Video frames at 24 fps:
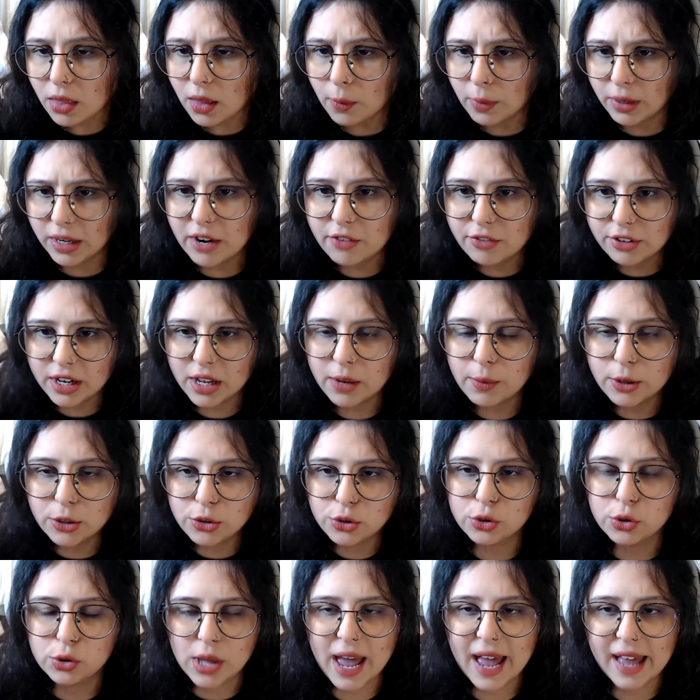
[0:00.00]
whenever they want
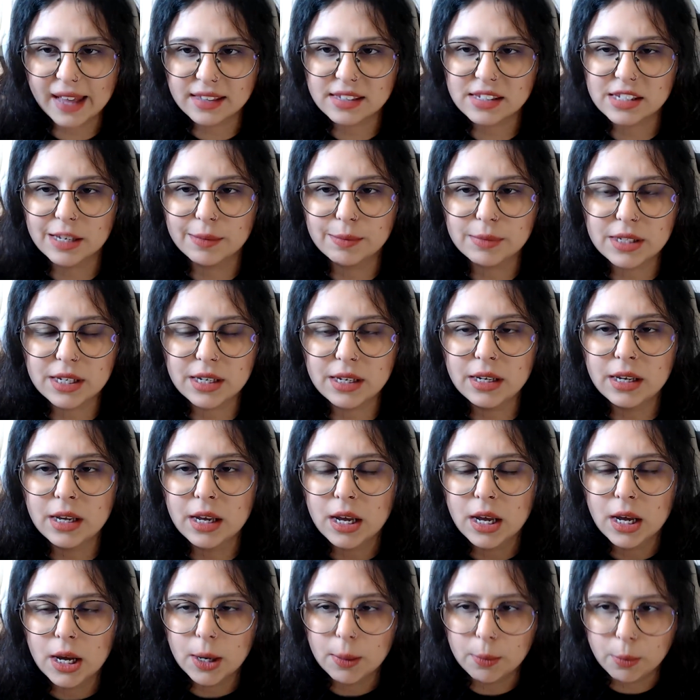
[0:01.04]
to add something
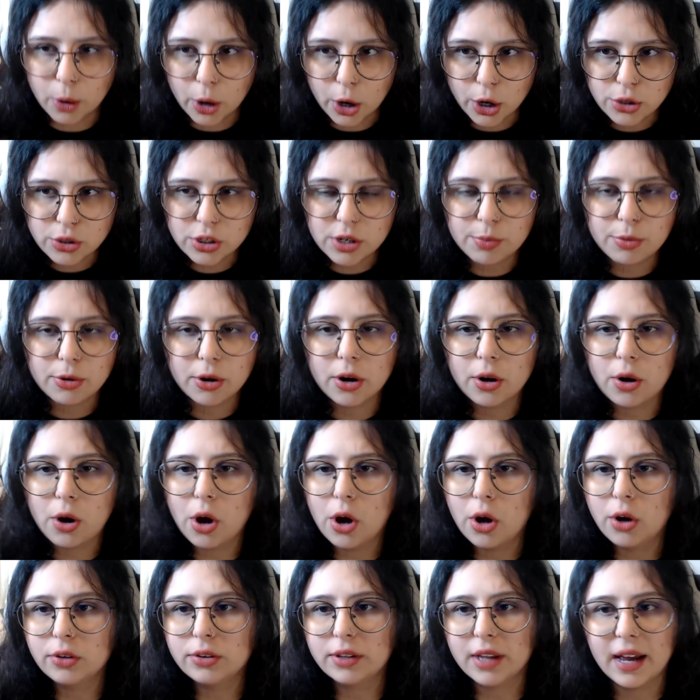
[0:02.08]
more to the
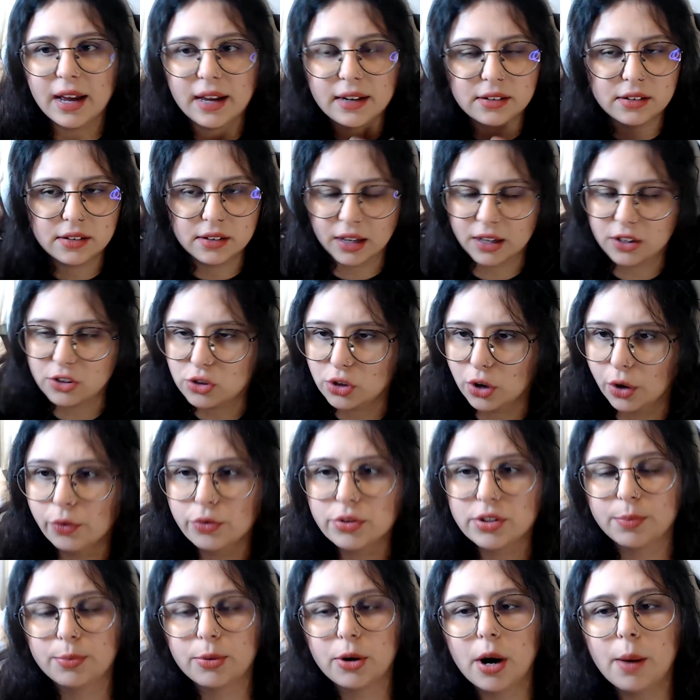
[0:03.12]
protocol that like
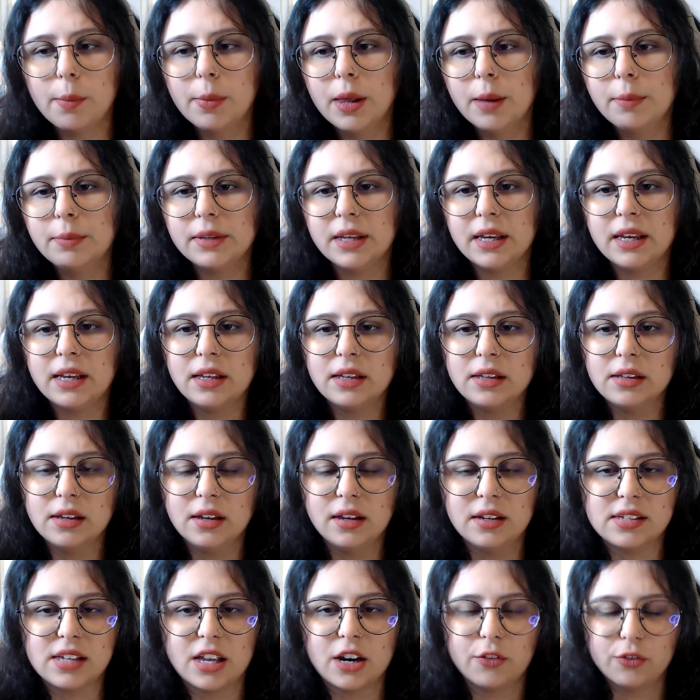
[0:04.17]
solves the problem, they,
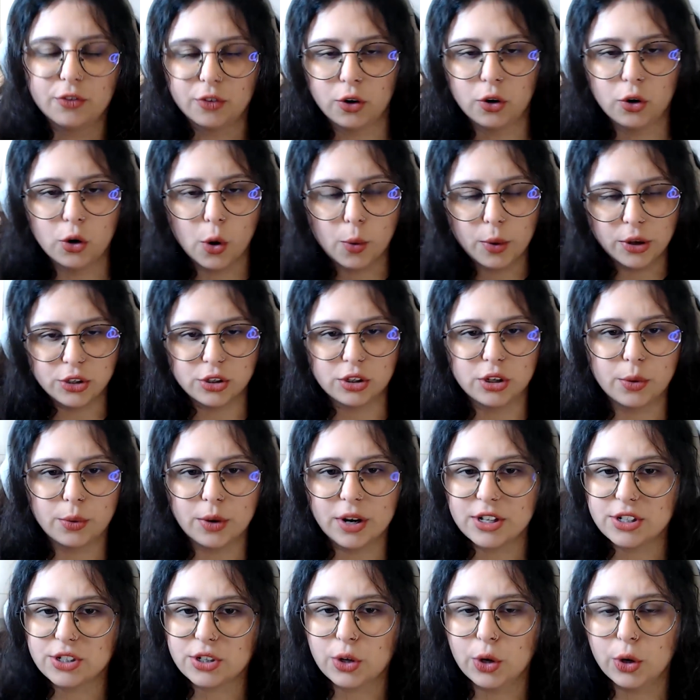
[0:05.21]
instead of going to the
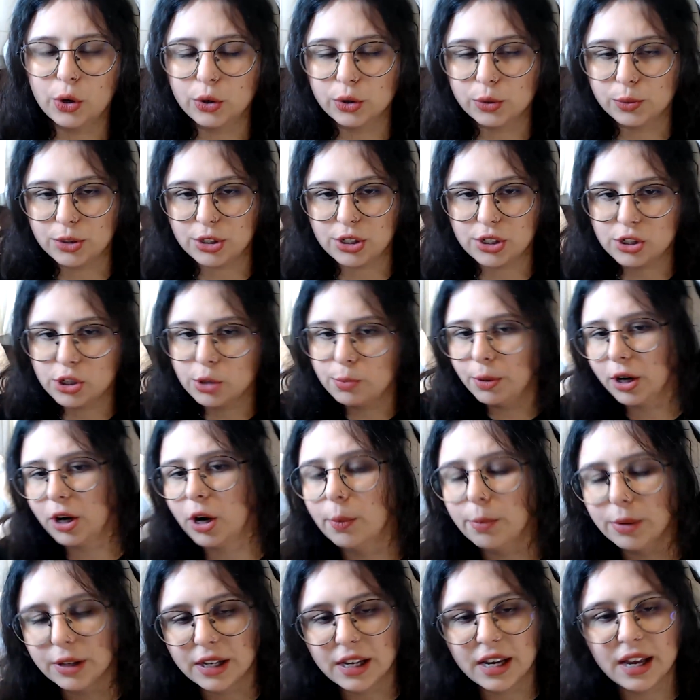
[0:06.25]
Rust code, which is super
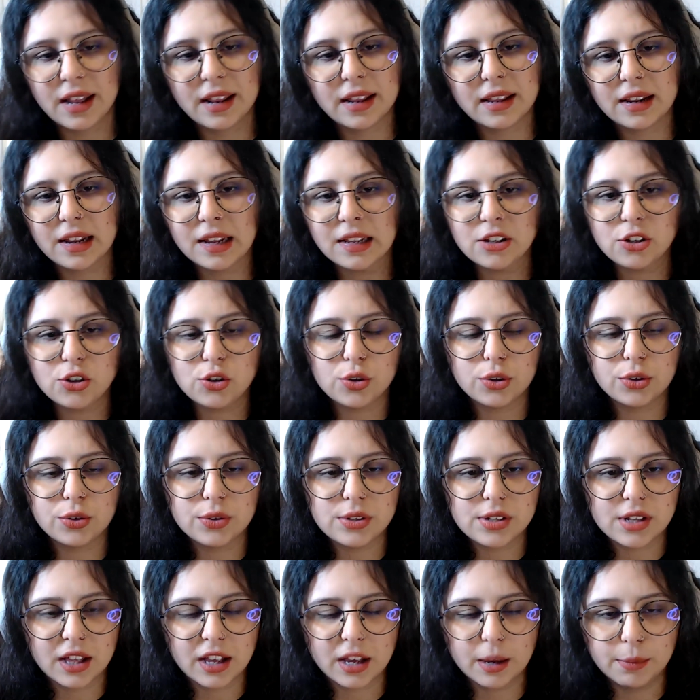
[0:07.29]
complicated and
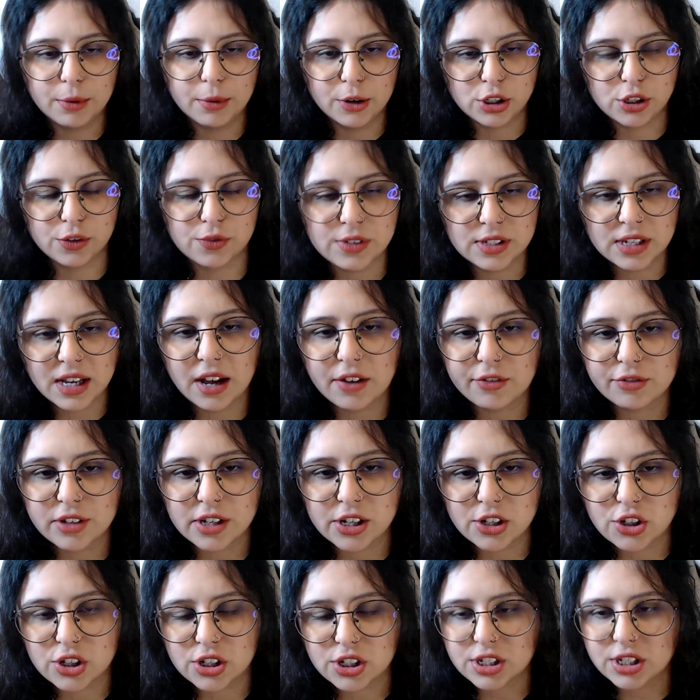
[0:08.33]
introducing like a bunch of stuff,
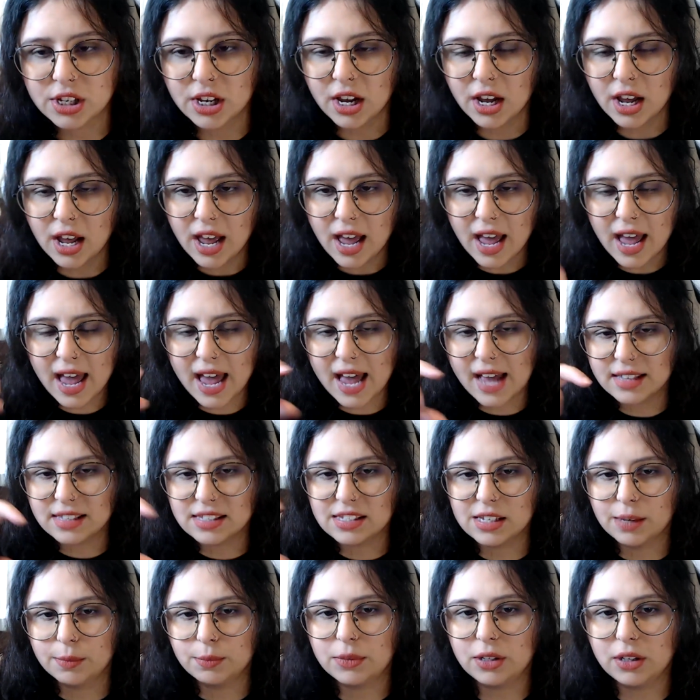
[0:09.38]
they just add
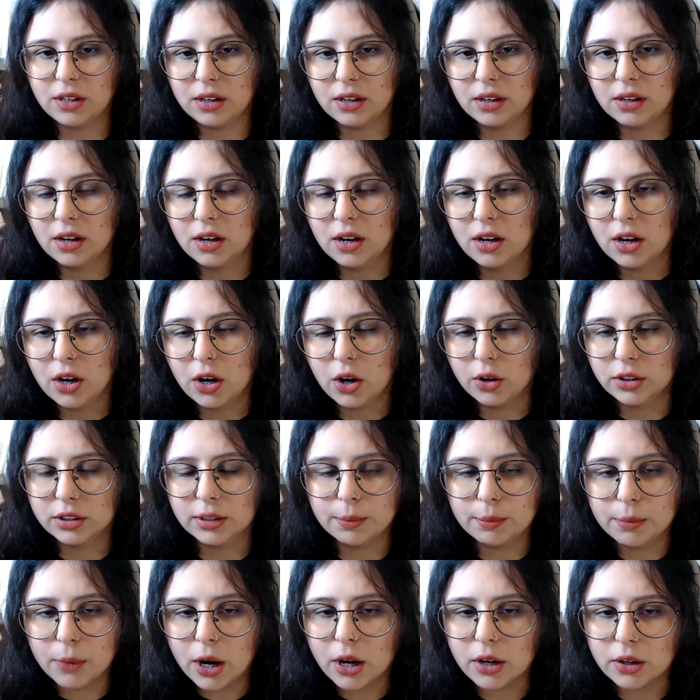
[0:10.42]
something on the
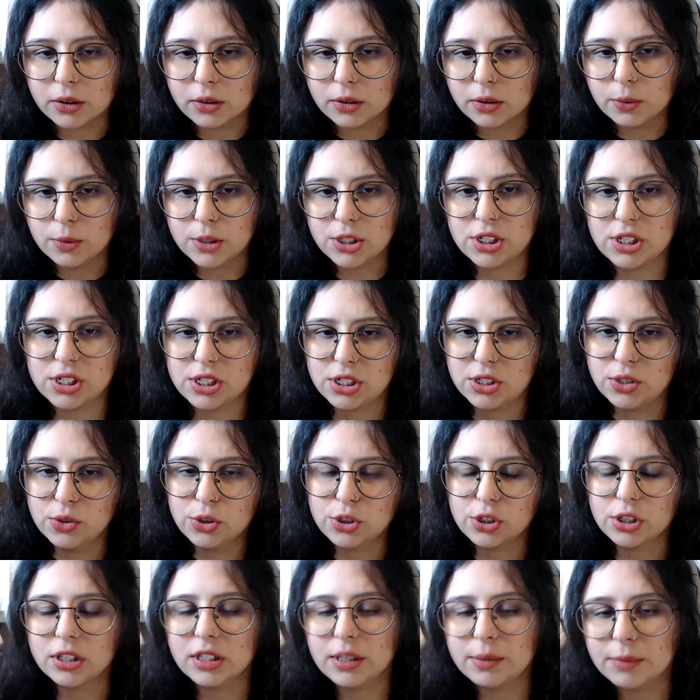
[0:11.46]
model, which is
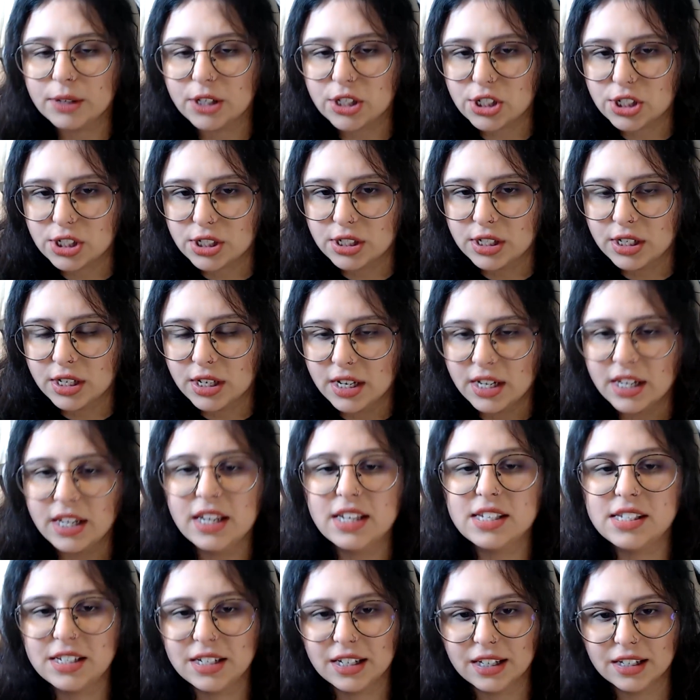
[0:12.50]
usually much
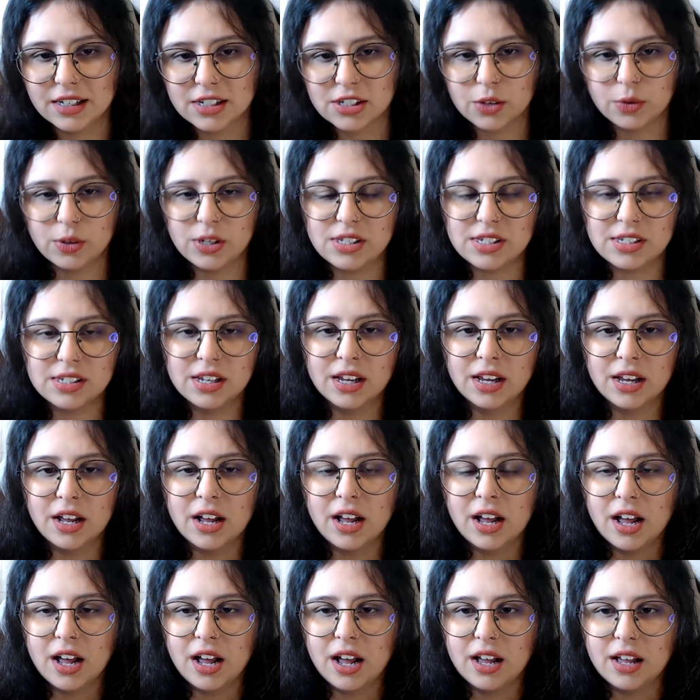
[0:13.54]
easier. So this
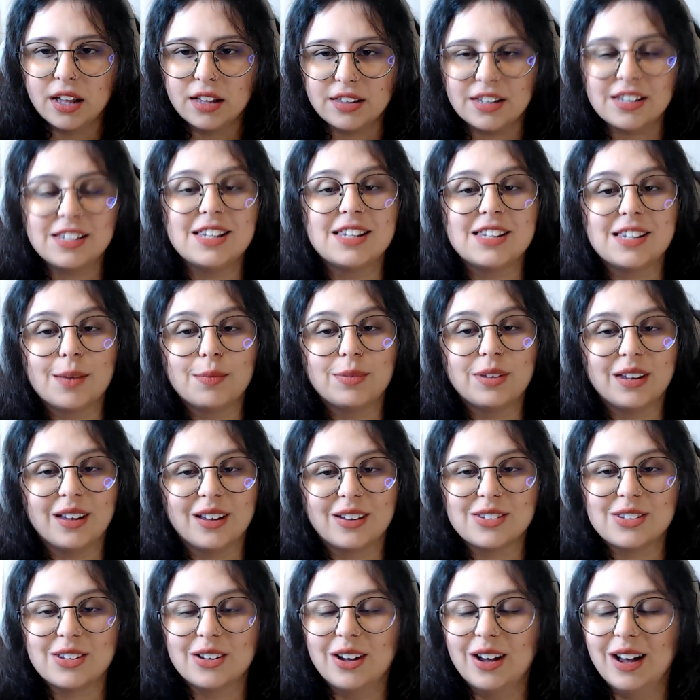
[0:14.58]
is something
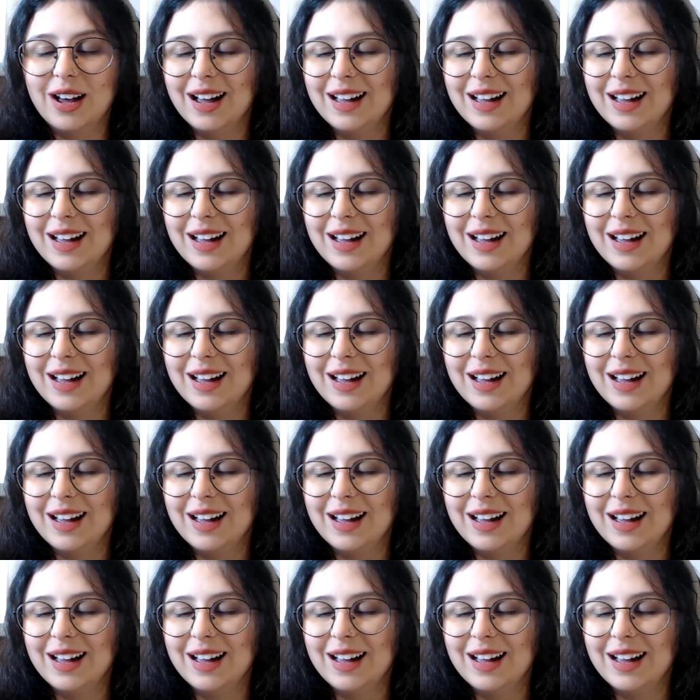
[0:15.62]
also.